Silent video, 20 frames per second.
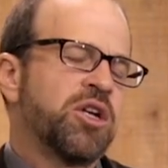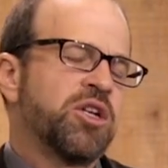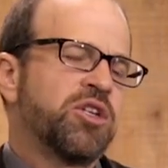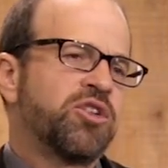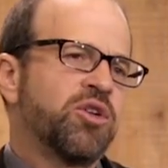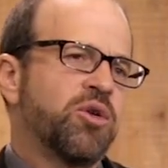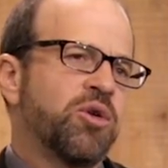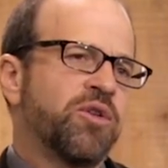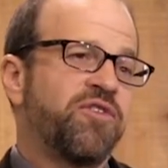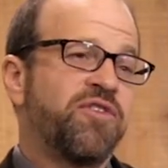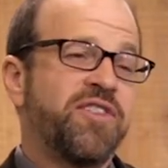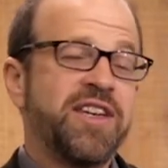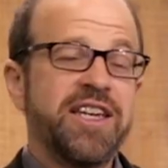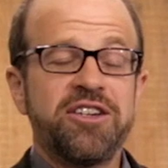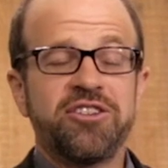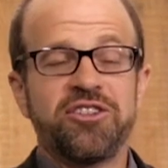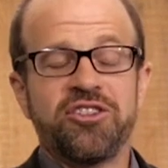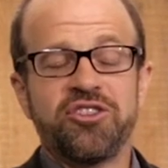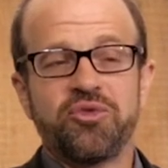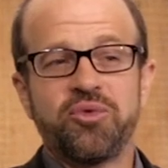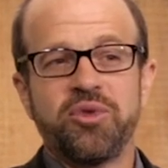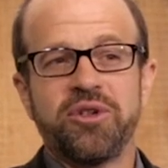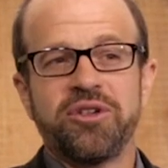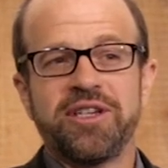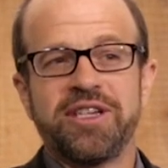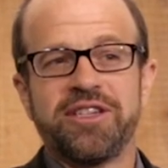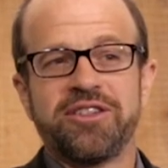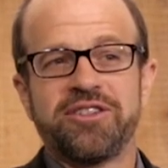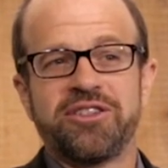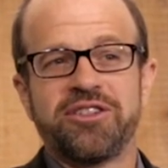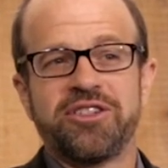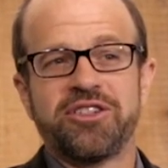So Ephesians really is